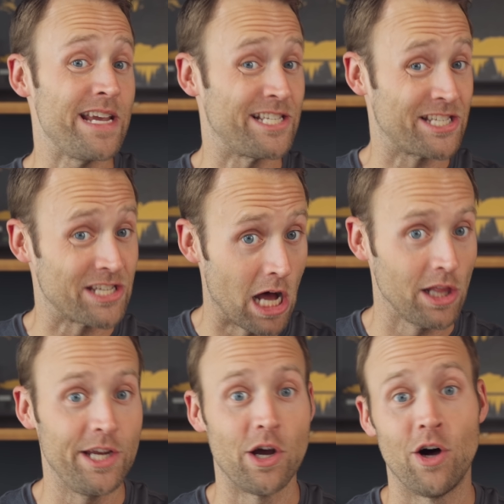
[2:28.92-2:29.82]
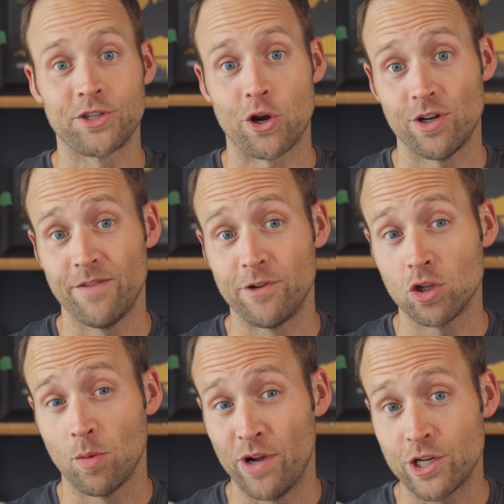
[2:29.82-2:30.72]
solid alternative to
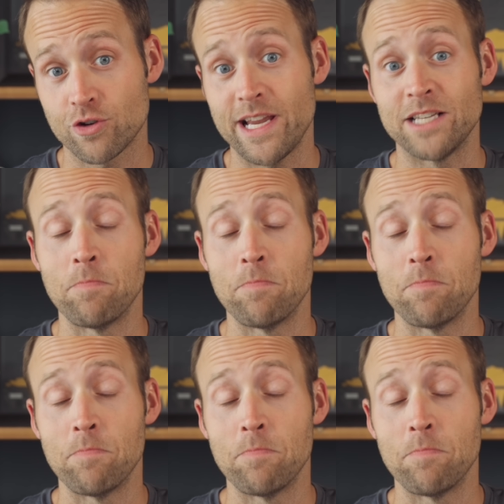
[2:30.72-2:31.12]
Global Entry is